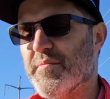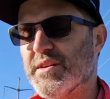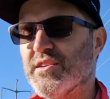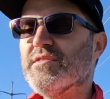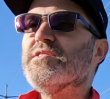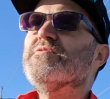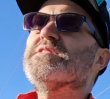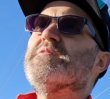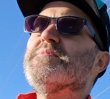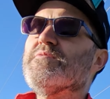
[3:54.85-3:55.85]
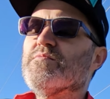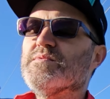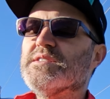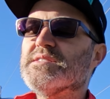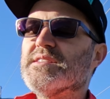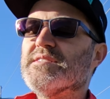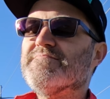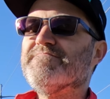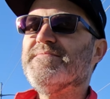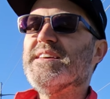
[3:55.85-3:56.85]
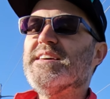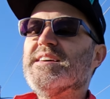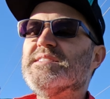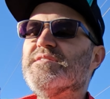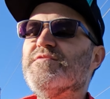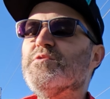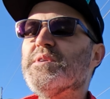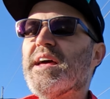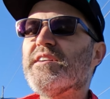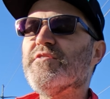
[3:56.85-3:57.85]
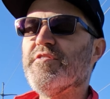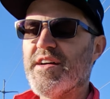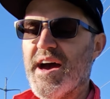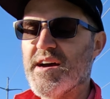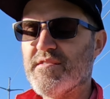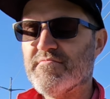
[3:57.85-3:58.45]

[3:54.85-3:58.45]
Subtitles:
I mean, you tell me, is the viewing angle that